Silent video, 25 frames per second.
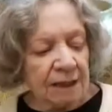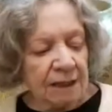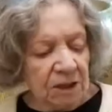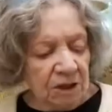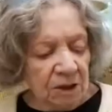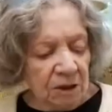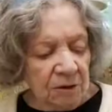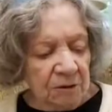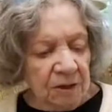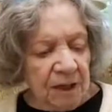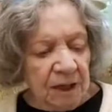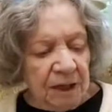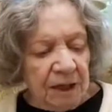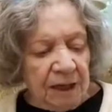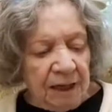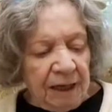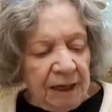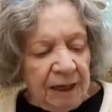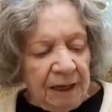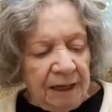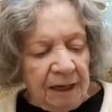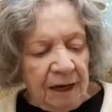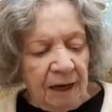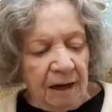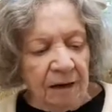Exactly.
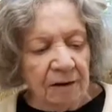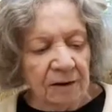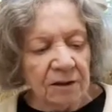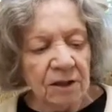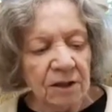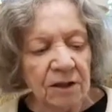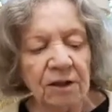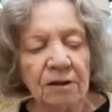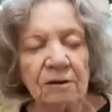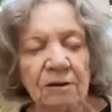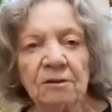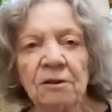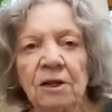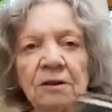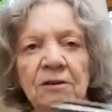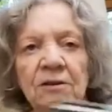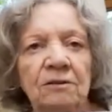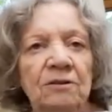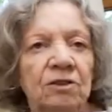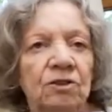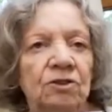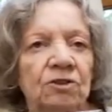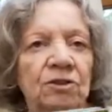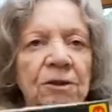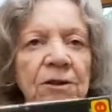And yeah. So,
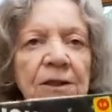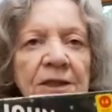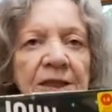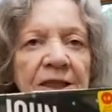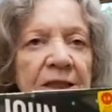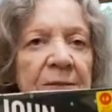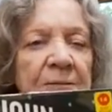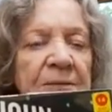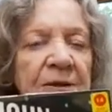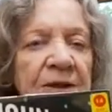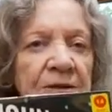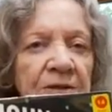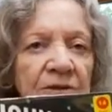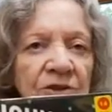you know,